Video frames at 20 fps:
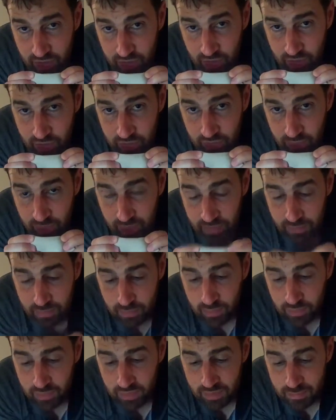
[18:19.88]
So I
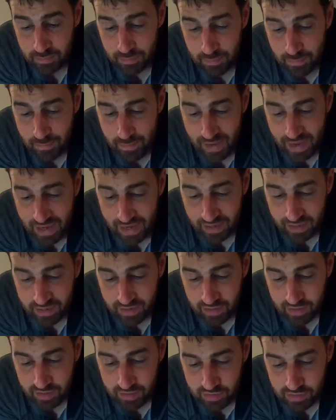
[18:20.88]
roll it back
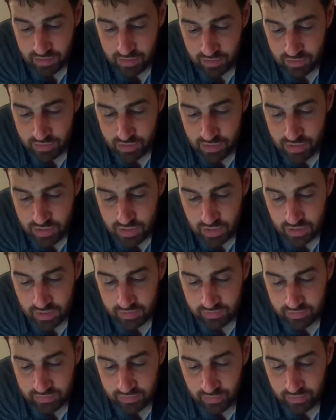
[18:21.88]

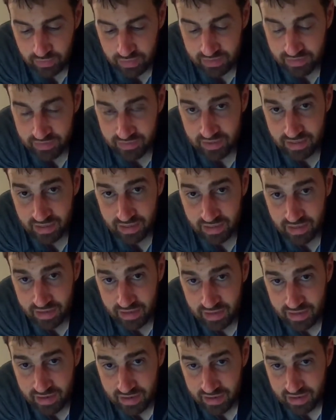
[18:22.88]
just so I see
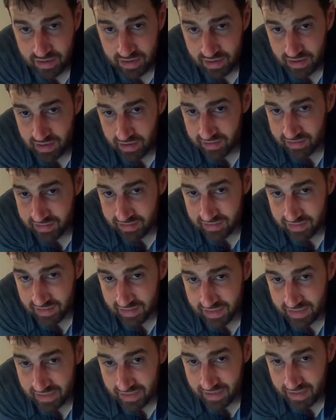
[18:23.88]
a
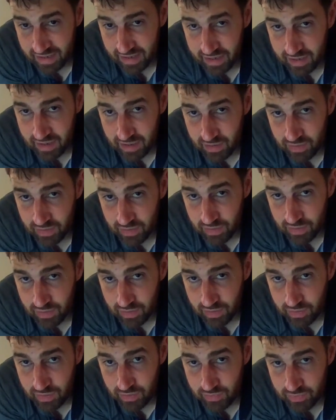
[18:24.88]
slight hair
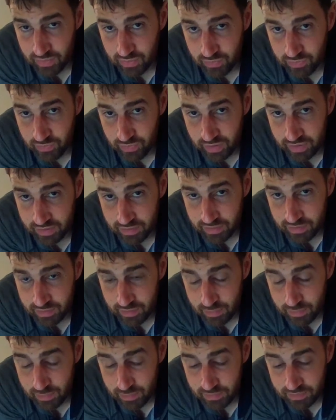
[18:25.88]
of the front
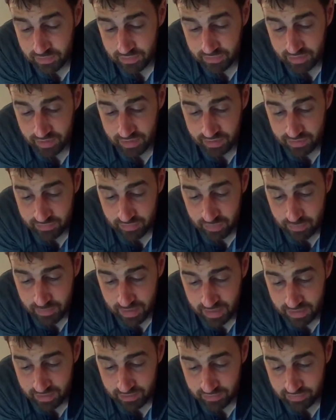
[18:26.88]
side of the
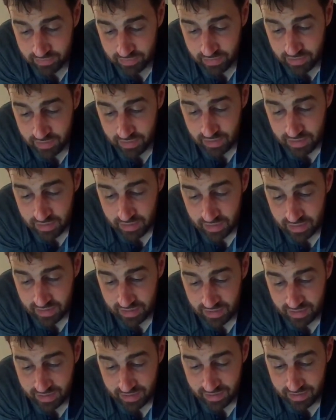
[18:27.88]
mask, and
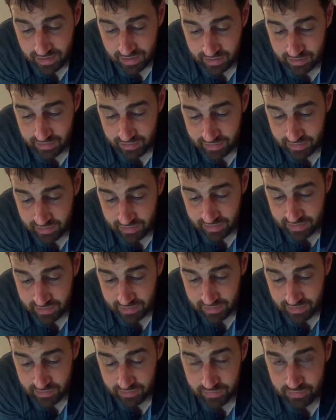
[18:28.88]
I iron it like
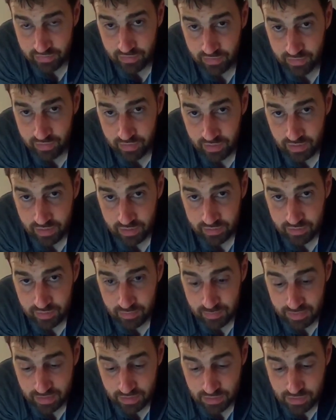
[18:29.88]
this to
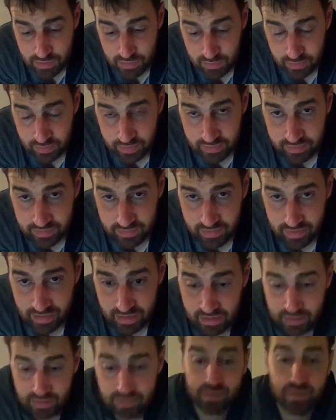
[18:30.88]
make sure it
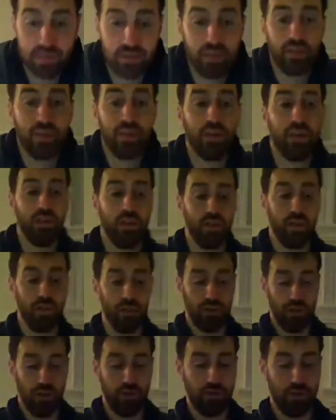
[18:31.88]
stays.
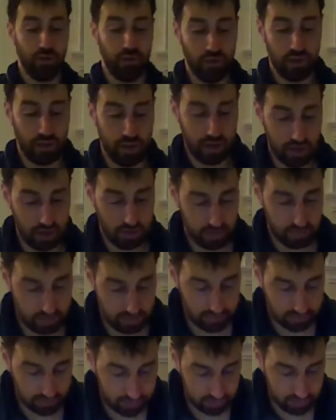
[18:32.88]
So very
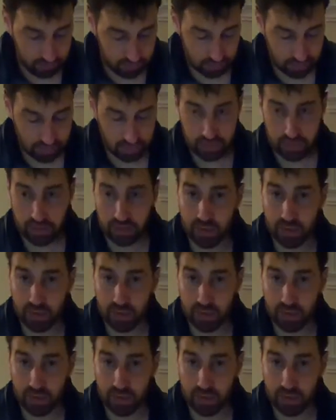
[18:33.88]
slowly,